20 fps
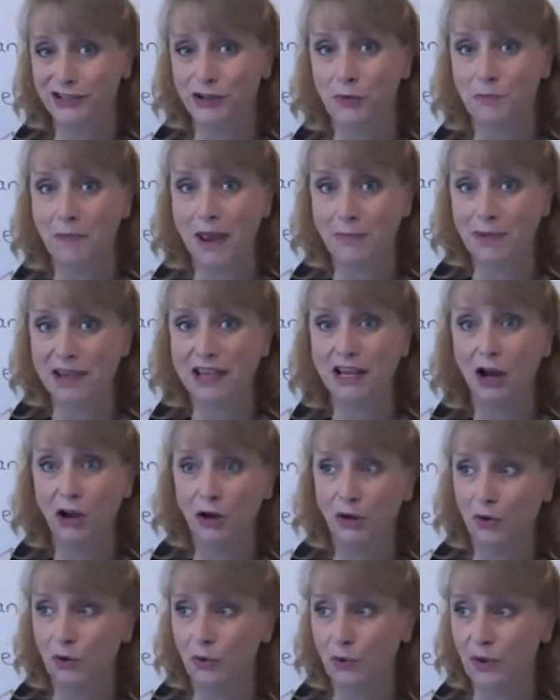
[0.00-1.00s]
So maybe
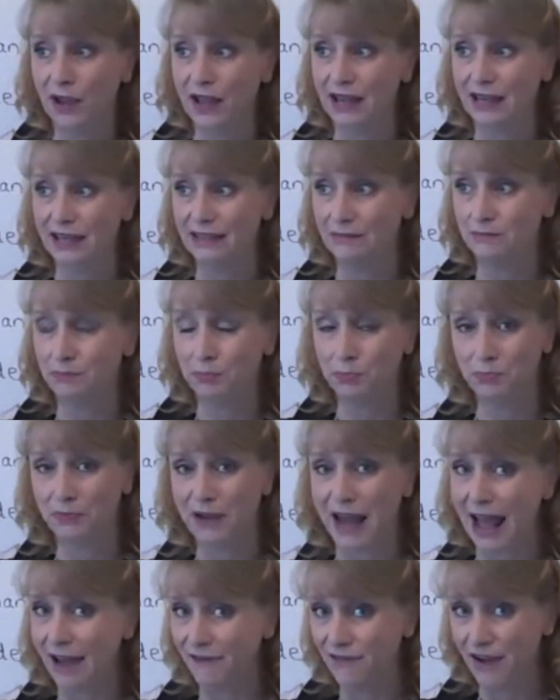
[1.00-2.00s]
go and
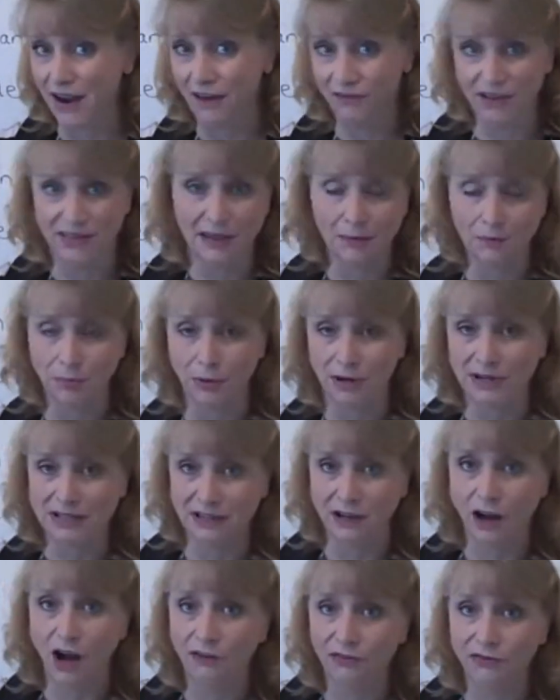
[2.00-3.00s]
have everything
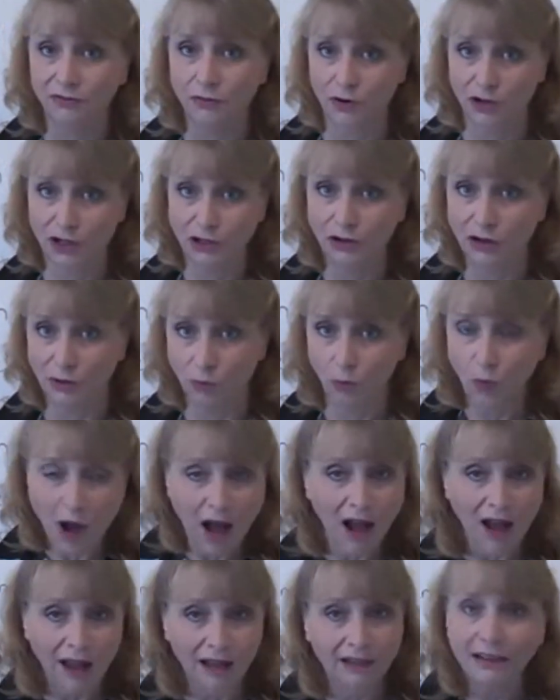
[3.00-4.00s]
printed off for unit
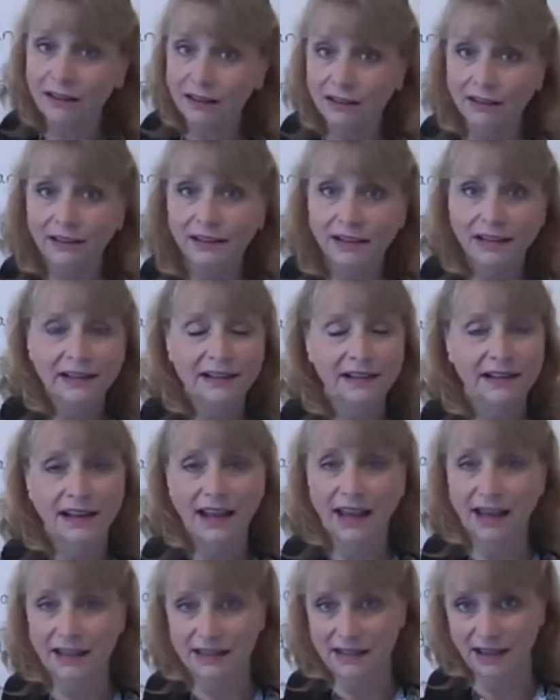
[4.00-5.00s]
one,
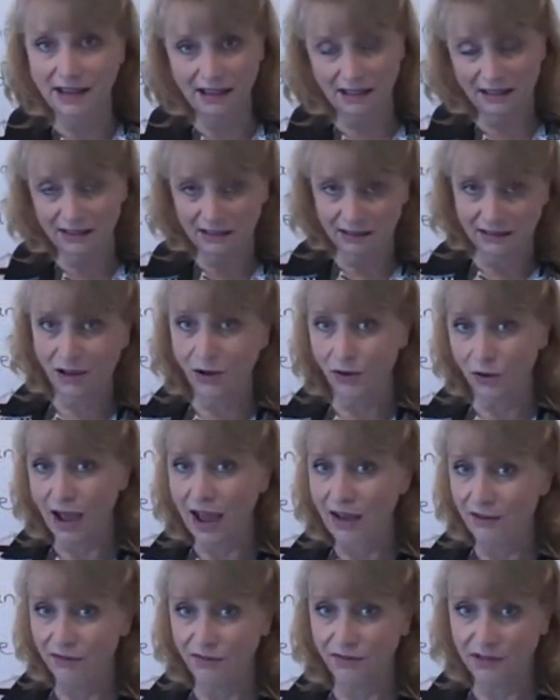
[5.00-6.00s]
and then go
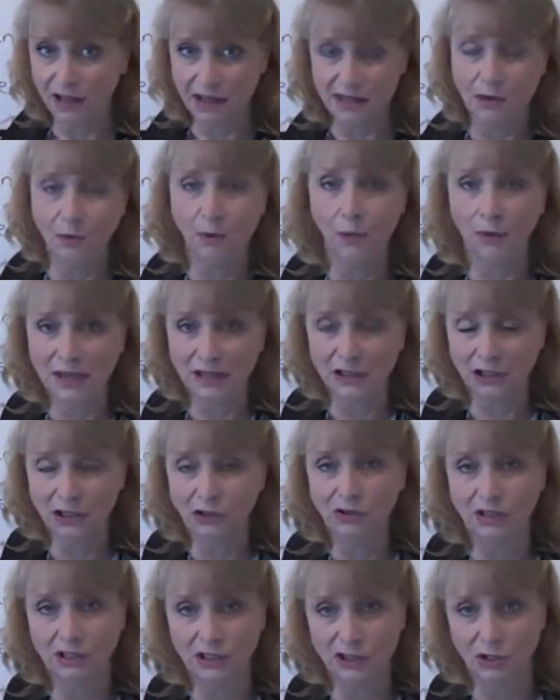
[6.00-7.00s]
have, and then when we get
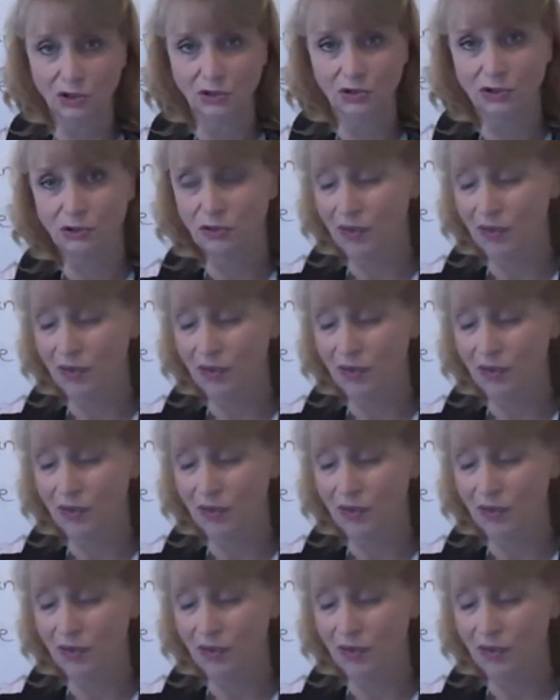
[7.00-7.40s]
to unit two,